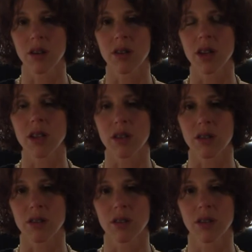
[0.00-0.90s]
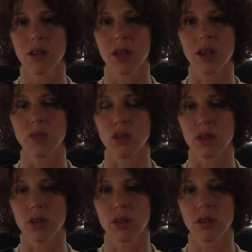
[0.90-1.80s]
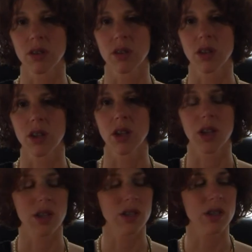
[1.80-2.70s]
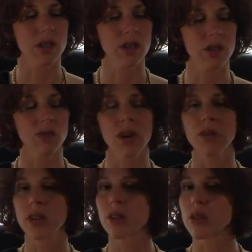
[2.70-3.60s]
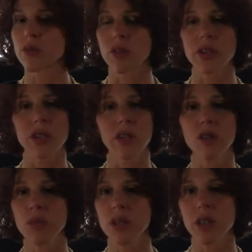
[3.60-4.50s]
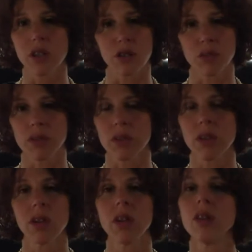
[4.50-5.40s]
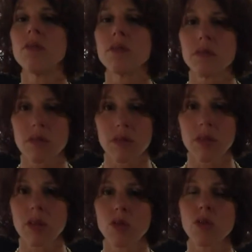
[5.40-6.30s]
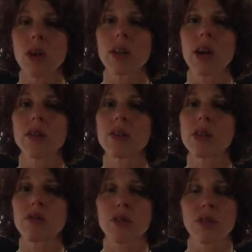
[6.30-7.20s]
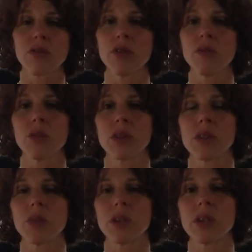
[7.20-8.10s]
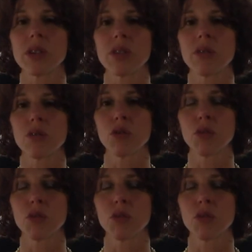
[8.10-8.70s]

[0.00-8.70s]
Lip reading: are not here anymore? And survivor guilt is very dealable and healable. Allow yourself just a few moments, because